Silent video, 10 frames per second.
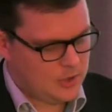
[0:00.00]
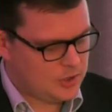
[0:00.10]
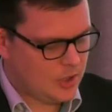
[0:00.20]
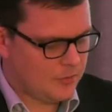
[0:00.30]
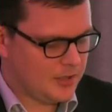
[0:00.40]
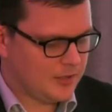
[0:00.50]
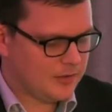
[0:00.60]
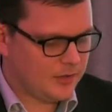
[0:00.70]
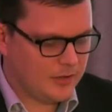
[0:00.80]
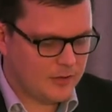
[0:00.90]
showing
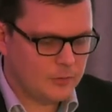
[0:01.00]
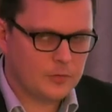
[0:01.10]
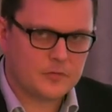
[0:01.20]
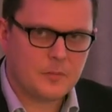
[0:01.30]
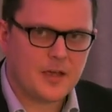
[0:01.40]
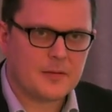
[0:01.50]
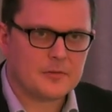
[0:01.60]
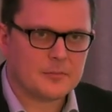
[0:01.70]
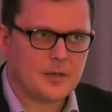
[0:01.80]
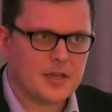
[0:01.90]
all of the
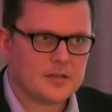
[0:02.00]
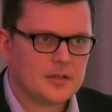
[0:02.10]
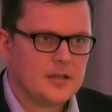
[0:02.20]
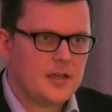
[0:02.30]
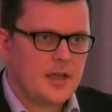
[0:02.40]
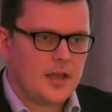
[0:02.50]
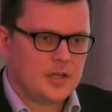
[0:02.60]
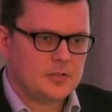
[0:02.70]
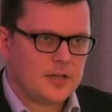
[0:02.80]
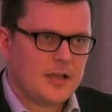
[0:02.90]
payments made.
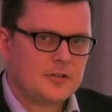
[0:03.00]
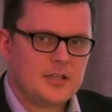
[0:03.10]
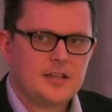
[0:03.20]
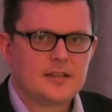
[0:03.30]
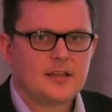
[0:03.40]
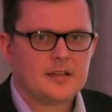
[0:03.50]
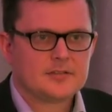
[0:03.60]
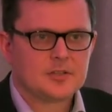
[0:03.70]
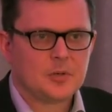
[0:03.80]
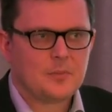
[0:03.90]
You calculate that
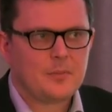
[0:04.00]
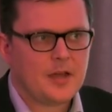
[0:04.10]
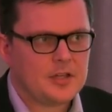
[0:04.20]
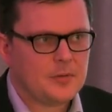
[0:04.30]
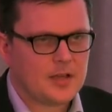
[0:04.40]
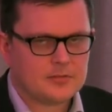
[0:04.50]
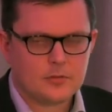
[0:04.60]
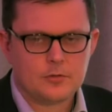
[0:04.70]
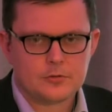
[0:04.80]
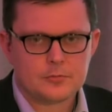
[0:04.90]
sum and you ask the
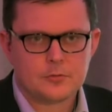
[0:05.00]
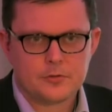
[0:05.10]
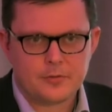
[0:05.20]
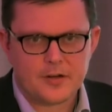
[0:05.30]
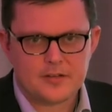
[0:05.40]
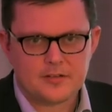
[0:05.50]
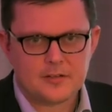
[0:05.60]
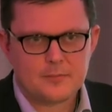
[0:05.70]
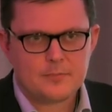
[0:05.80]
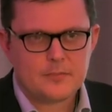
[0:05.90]
court to authorise it.